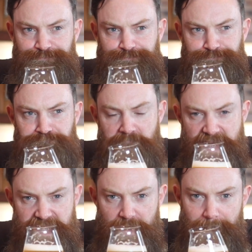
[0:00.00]

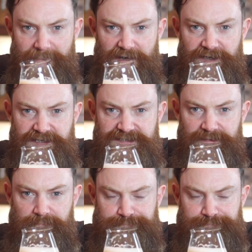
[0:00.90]
medium bitterness.